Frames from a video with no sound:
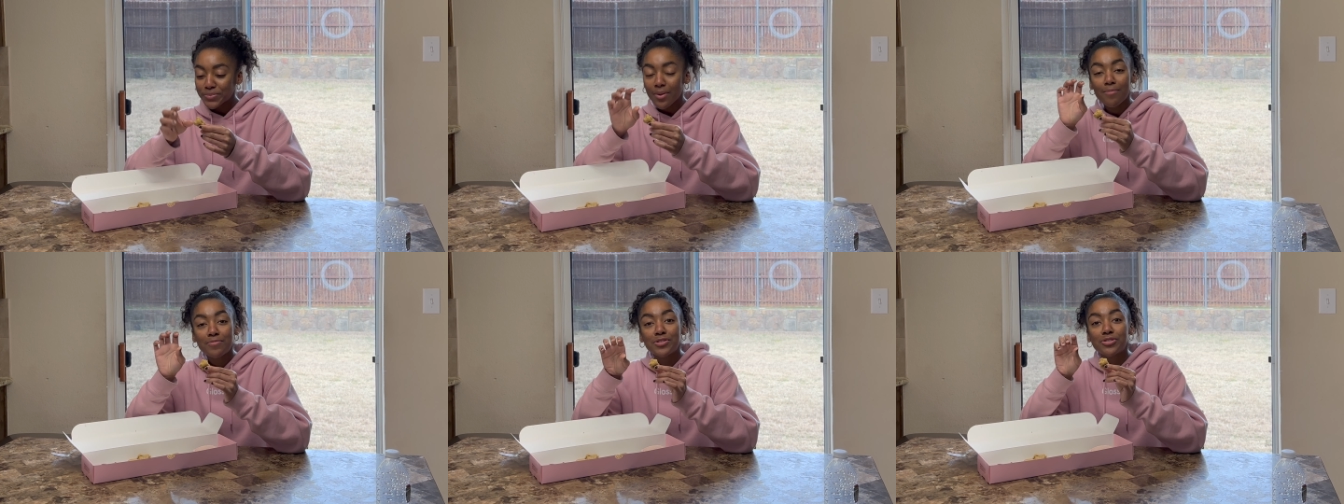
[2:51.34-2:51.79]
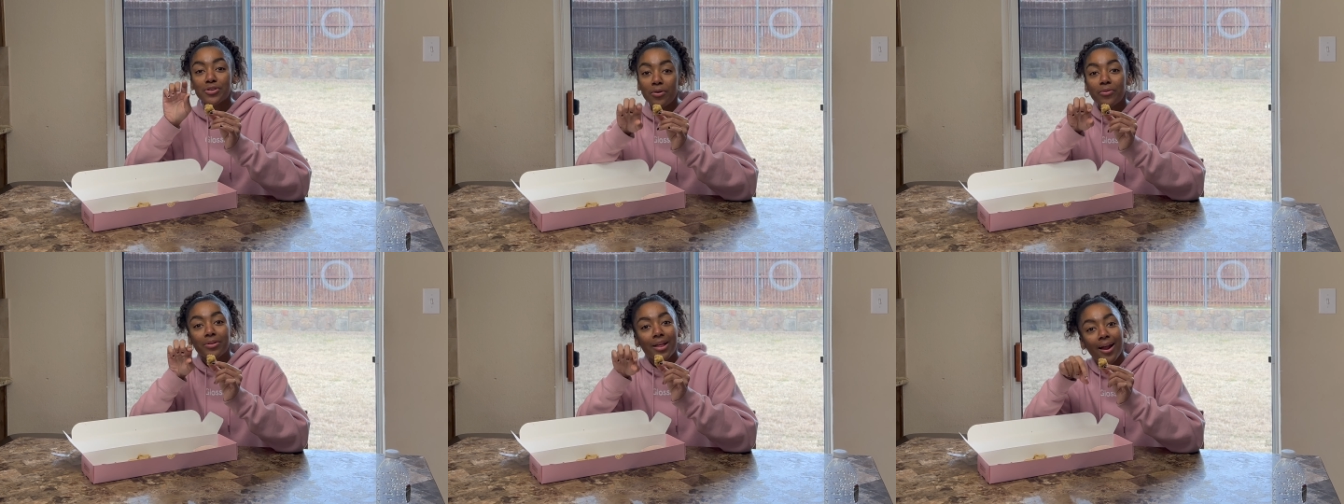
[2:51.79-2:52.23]
I'm
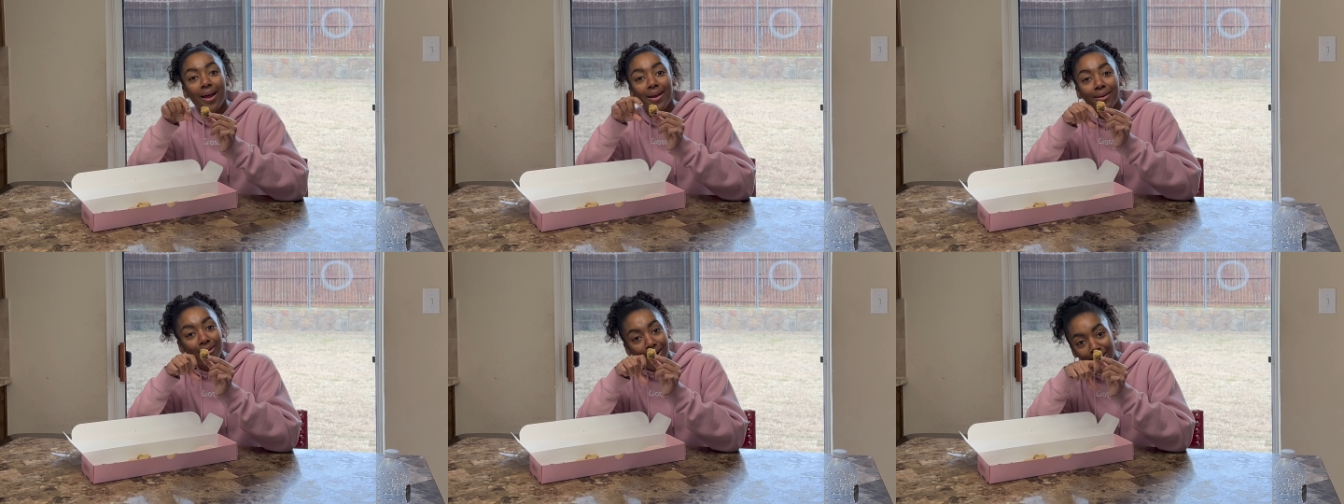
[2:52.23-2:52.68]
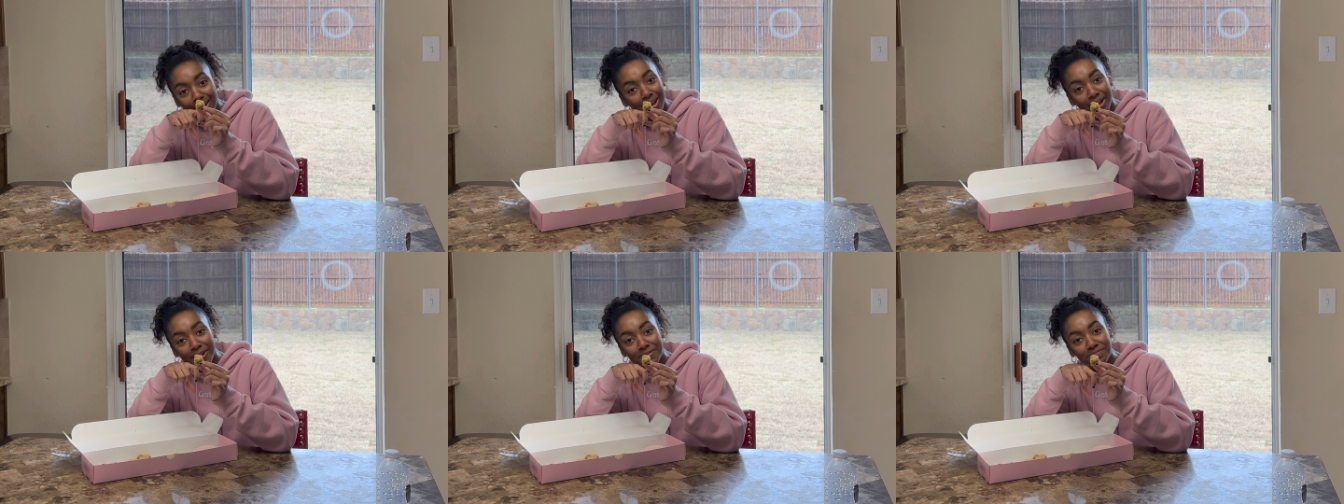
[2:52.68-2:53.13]
so glad I got
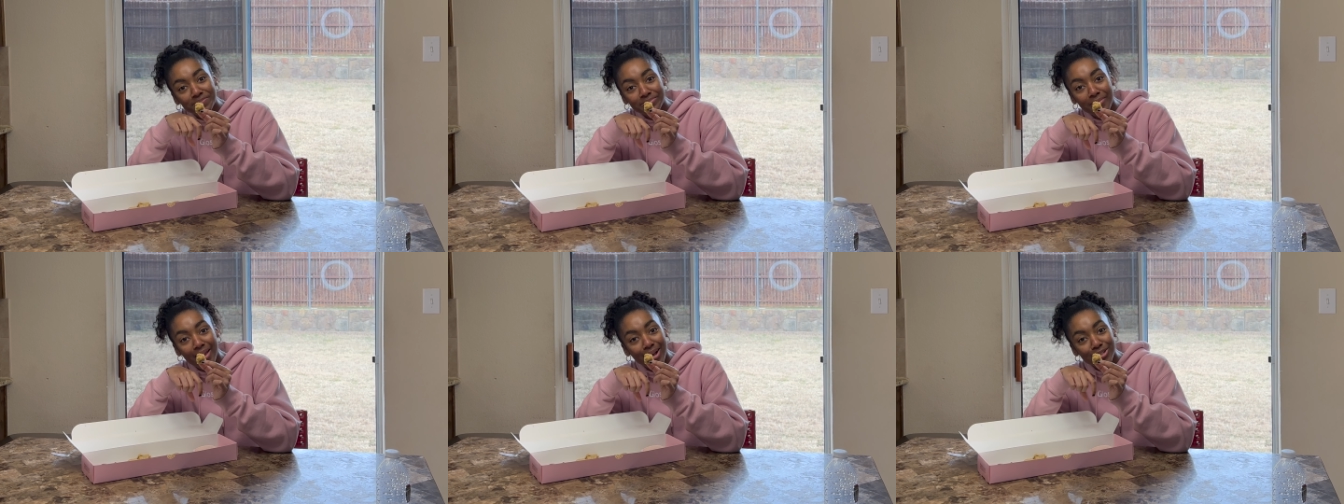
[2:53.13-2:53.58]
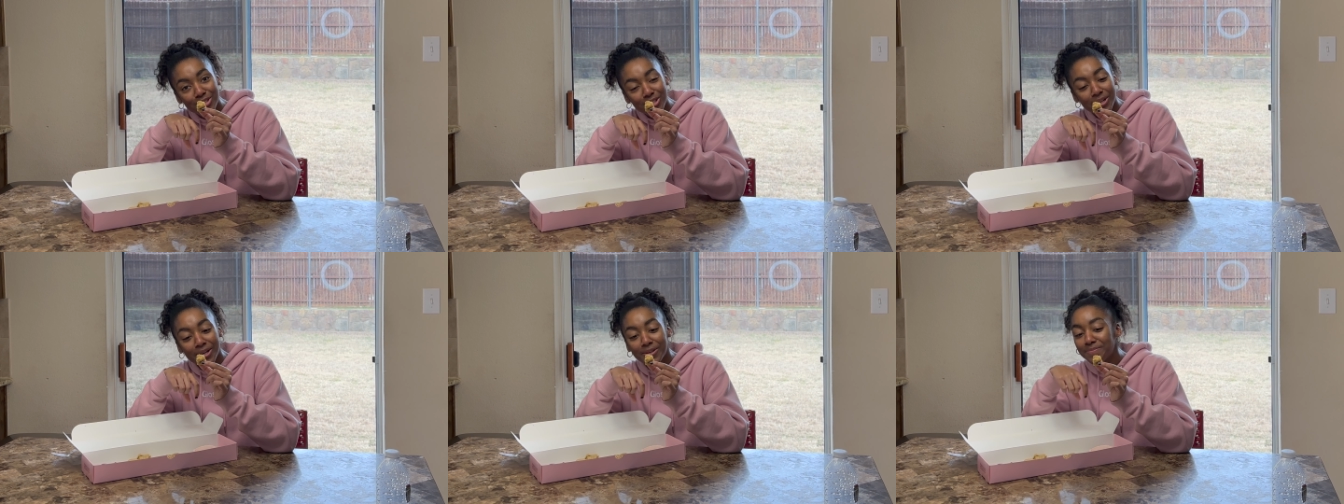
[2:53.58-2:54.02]
it,
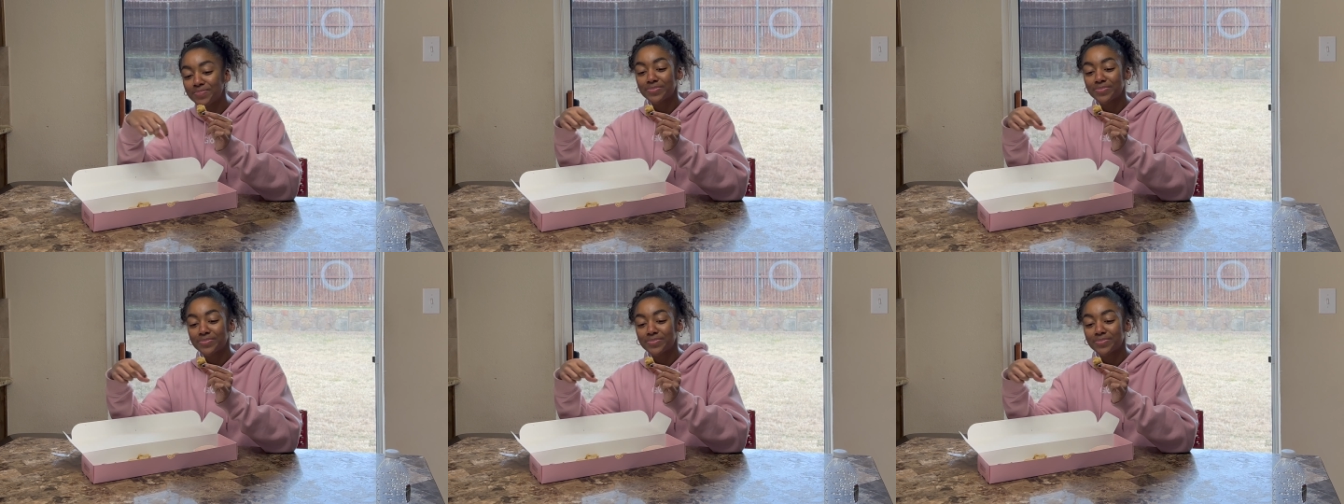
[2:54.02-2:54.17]
actually.